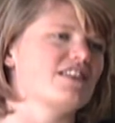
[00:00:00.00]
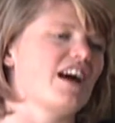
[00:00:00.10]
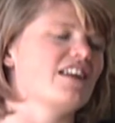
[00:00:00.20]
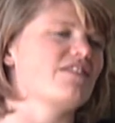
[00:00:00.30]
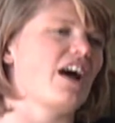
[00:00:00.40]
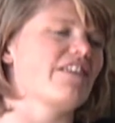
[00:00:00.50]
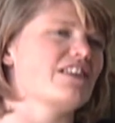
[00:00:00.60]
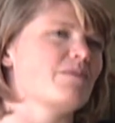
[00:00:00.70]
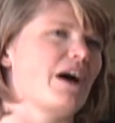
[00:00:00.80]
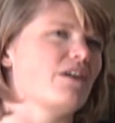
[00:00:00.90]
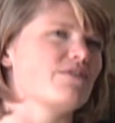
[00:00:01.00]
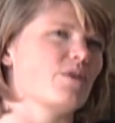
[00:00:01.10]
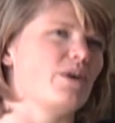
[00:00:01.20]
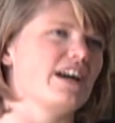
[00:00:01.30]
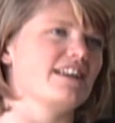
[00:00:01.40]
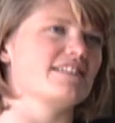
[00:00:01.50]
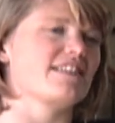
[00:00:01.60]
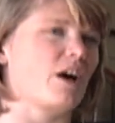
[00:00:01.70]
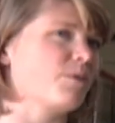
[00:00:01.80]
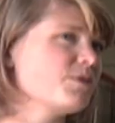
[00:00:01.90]
kind of having the palate for wine has
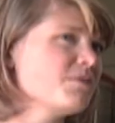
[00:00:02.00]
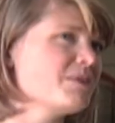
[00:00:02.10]
helped in